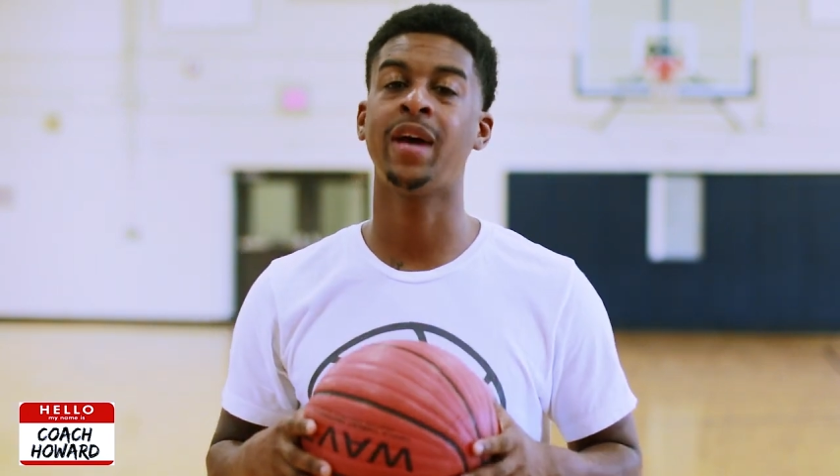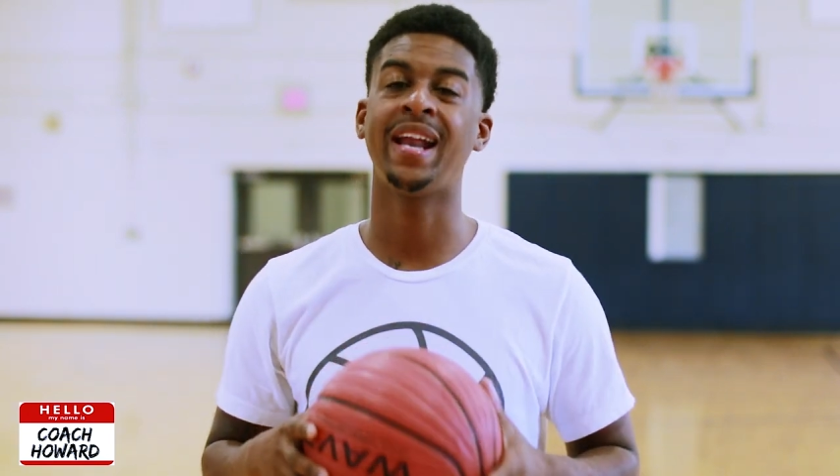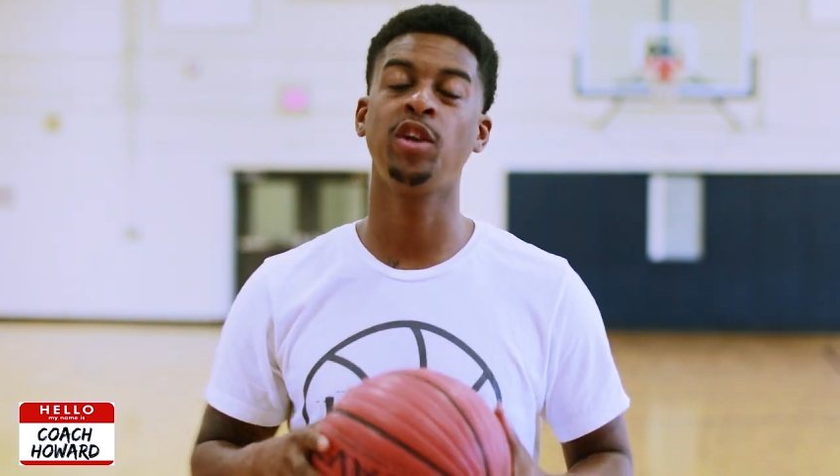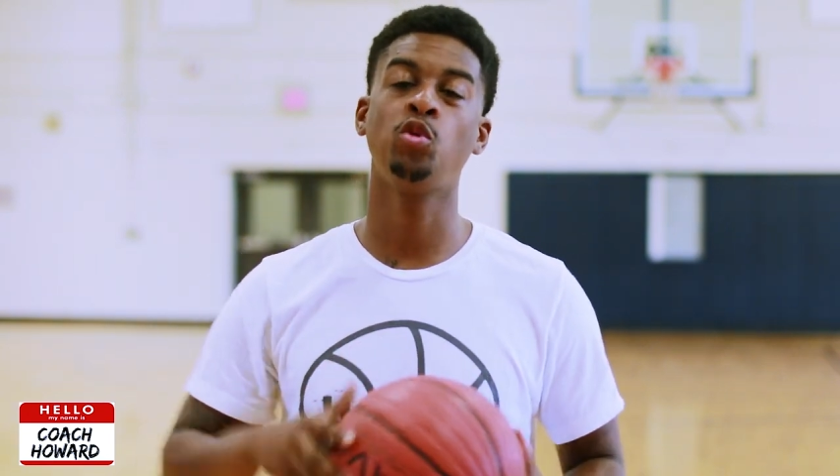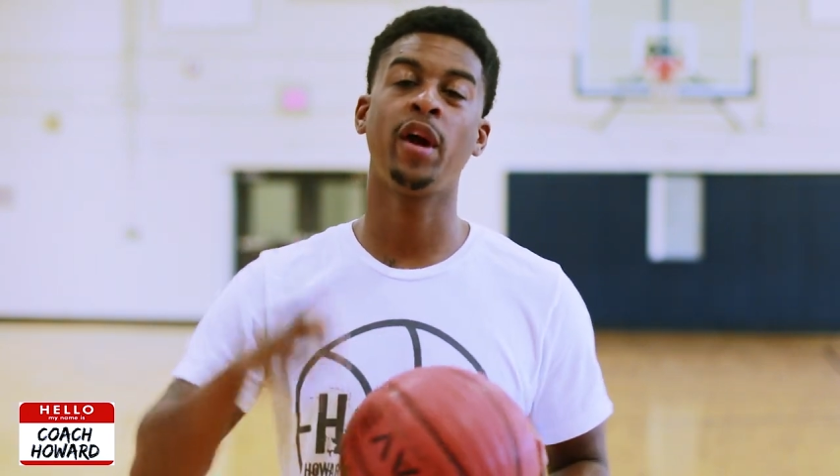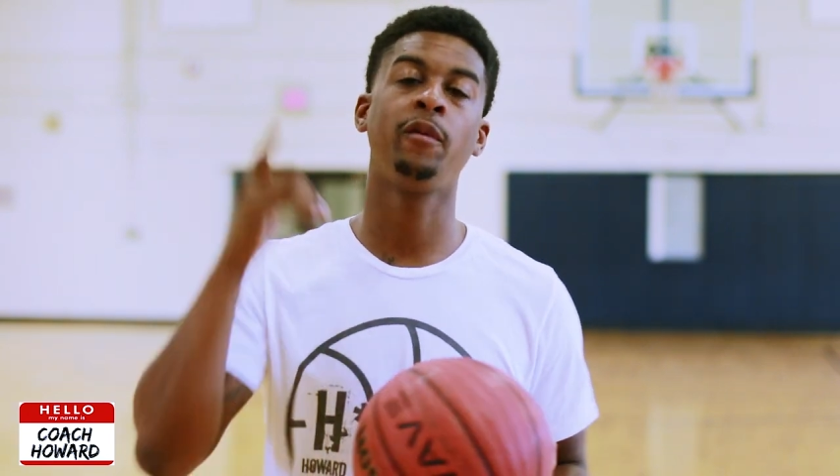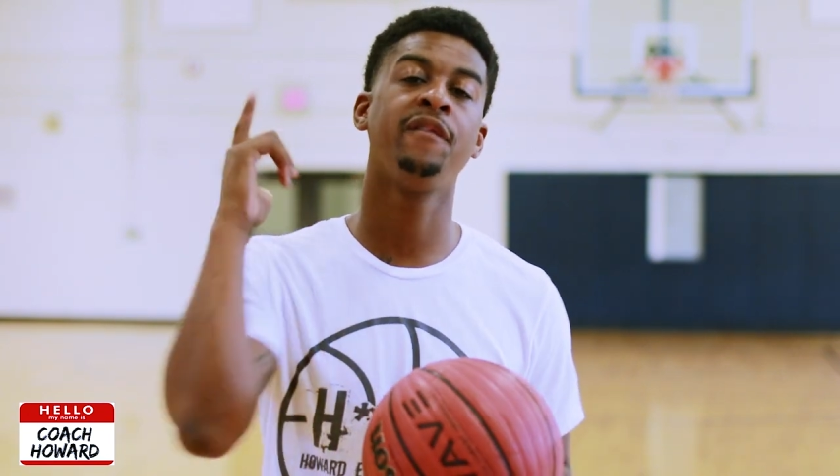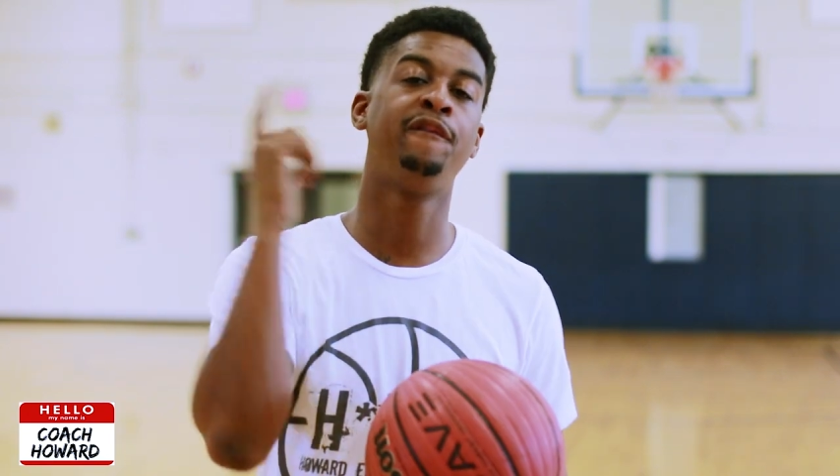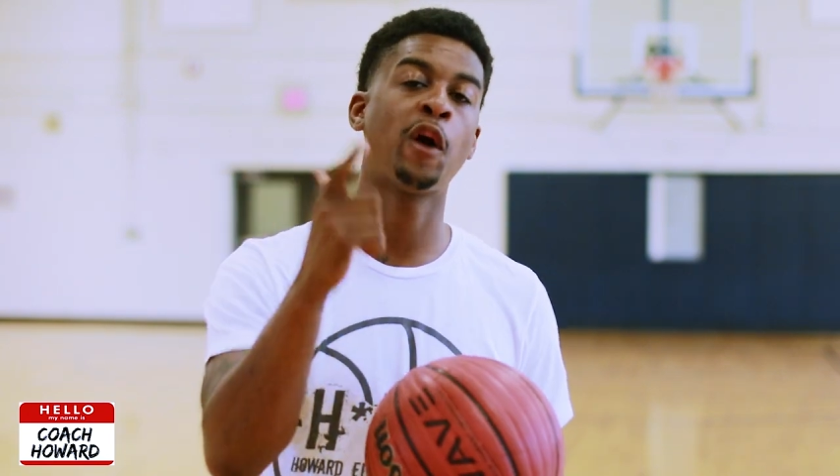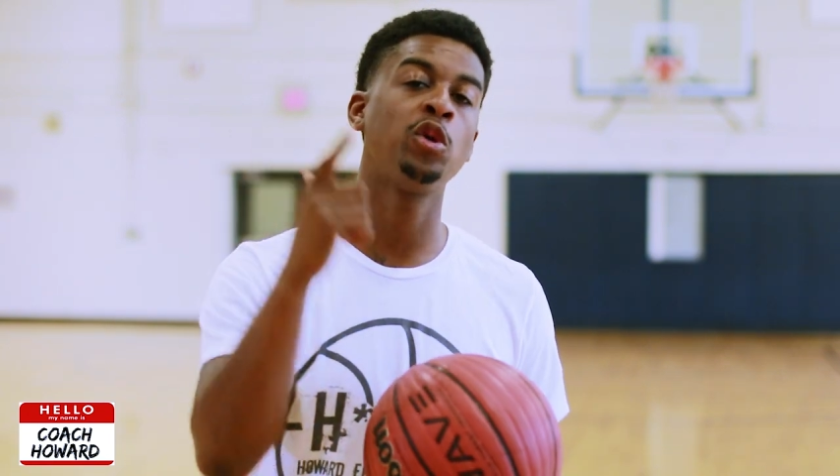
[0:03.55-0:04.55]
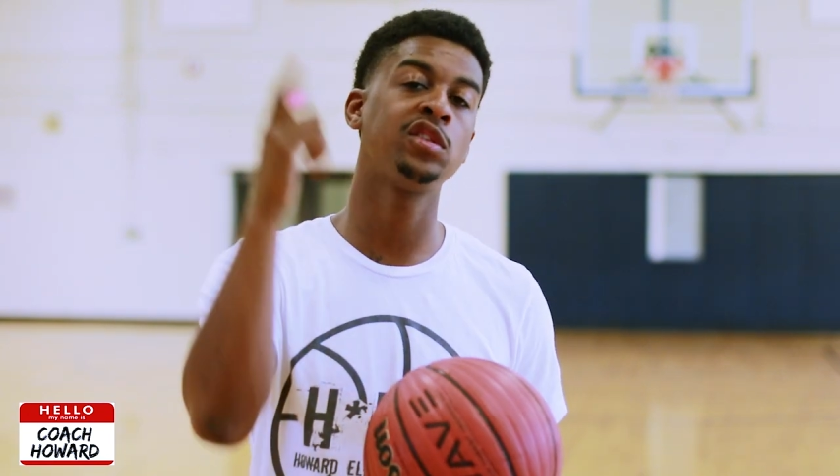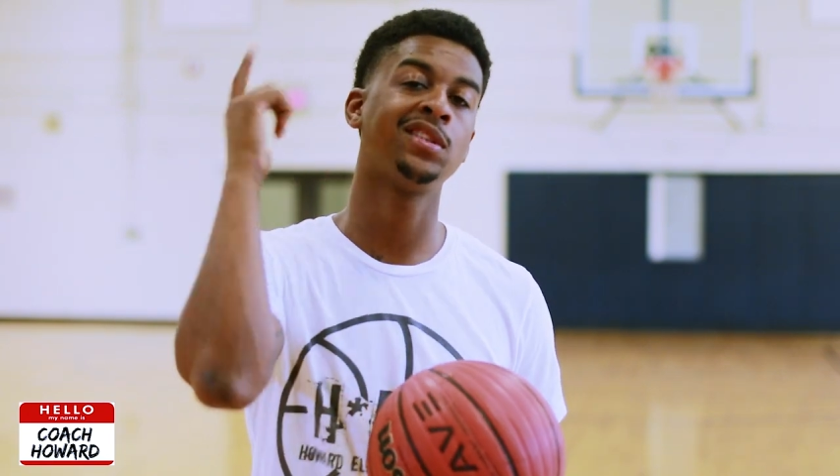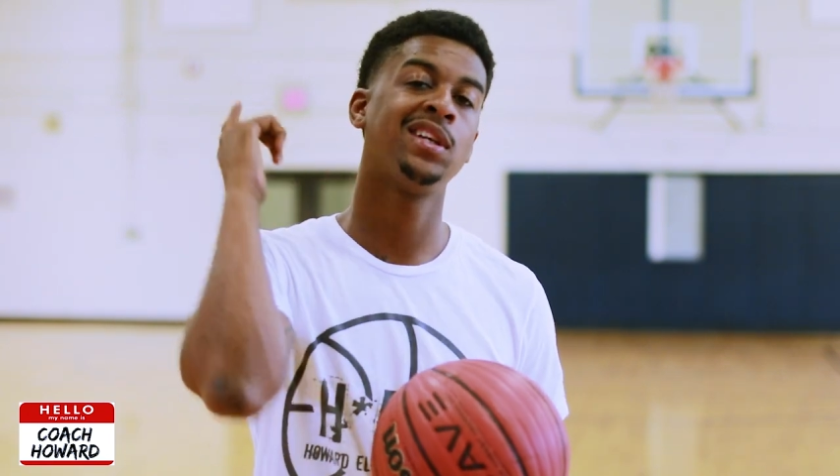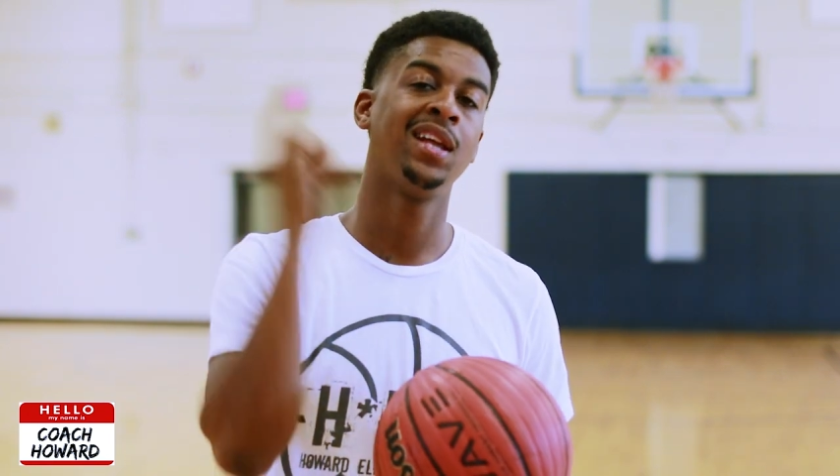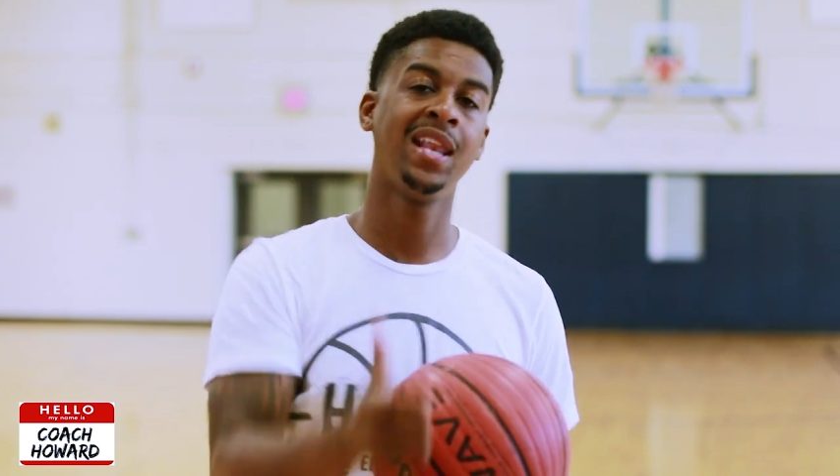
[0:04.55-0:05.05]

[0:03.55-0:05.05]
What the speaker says: you how to do a reverse